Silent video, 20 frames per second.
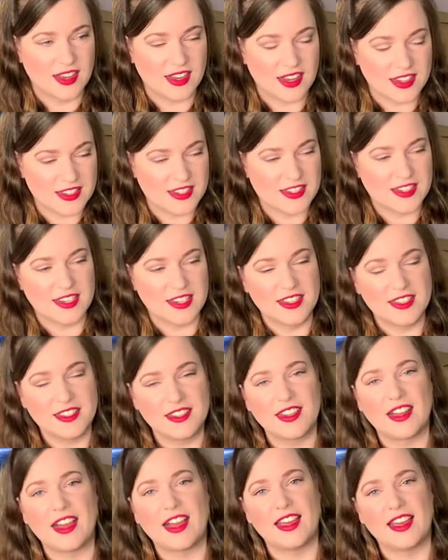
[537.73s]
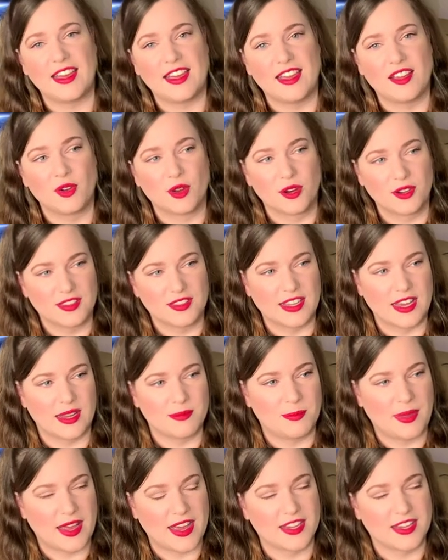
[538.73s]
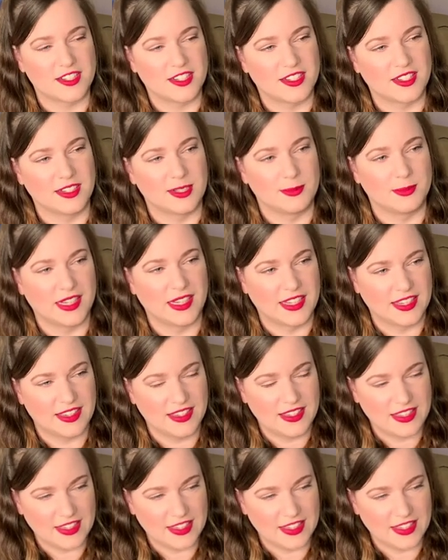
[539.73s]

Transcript: until I heard that patch and I'm like,